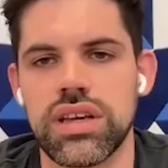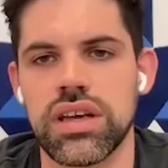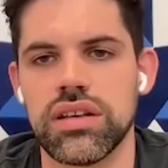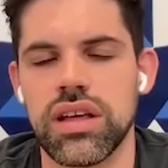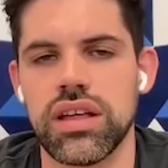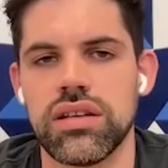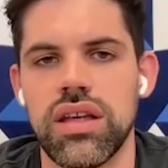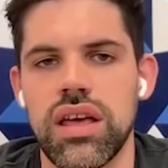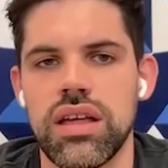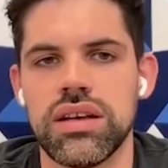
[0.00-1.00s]
and
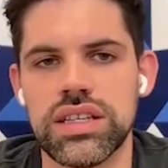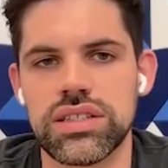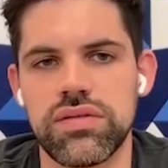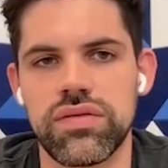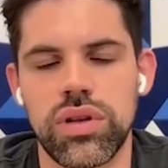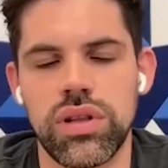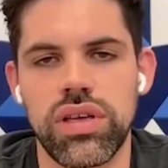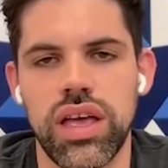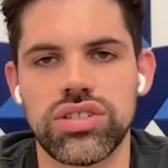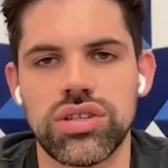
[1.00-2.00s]
decent for
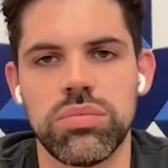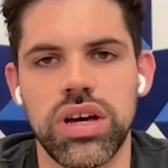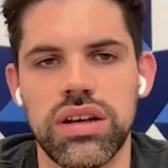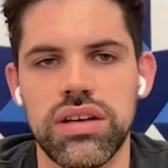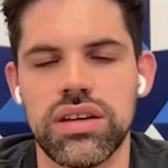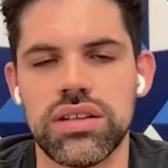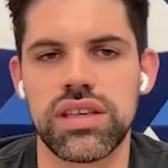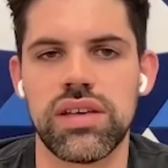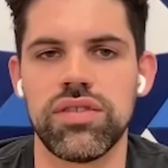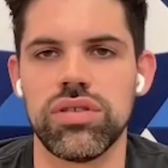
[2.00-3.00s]
location, but it does
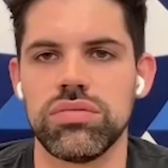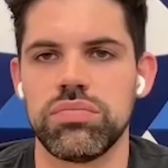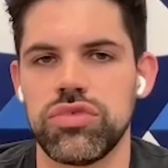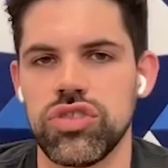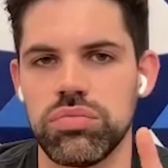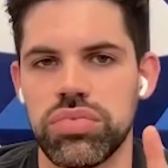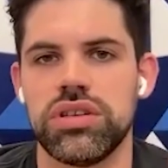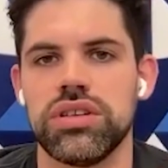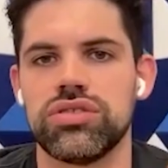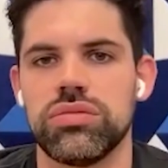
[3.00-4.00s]
give you 2
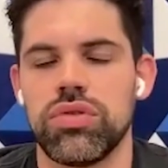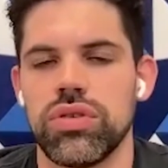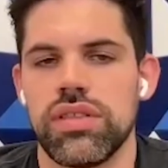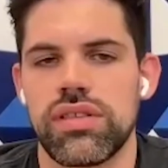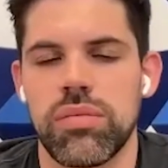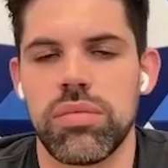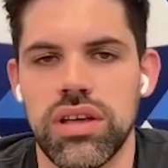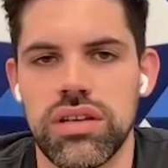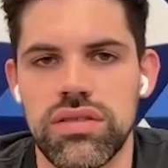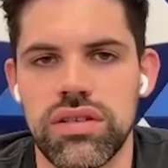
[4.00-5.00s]
potential points, I
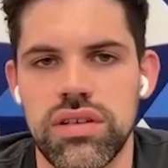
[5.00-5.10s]
believe.